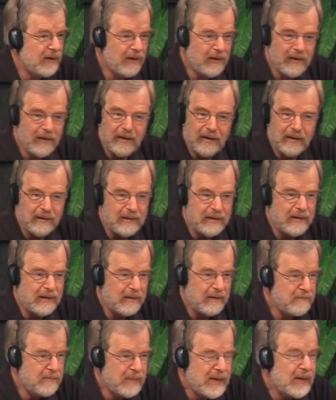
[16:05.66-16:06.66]
are
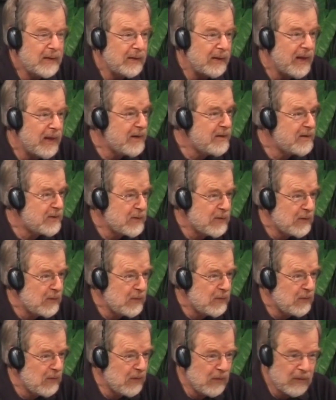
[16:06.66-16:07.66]
being led
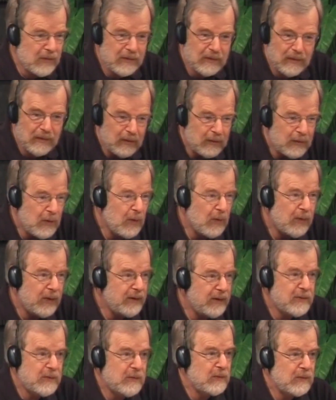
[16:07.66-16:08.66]
to or
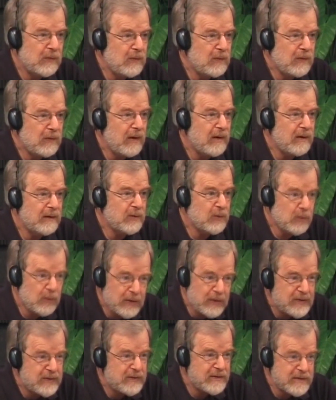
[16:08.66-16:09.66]
going to
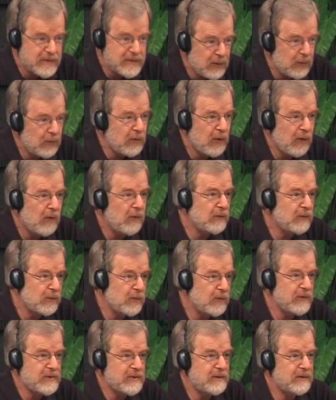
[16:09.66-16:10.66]
Christian, so-called
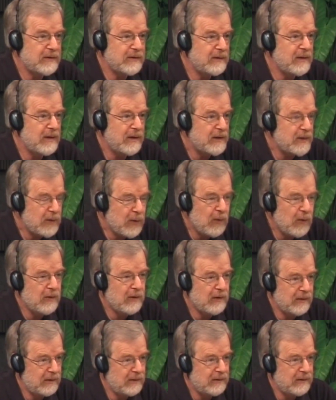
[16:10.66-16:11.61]
Christian yoga.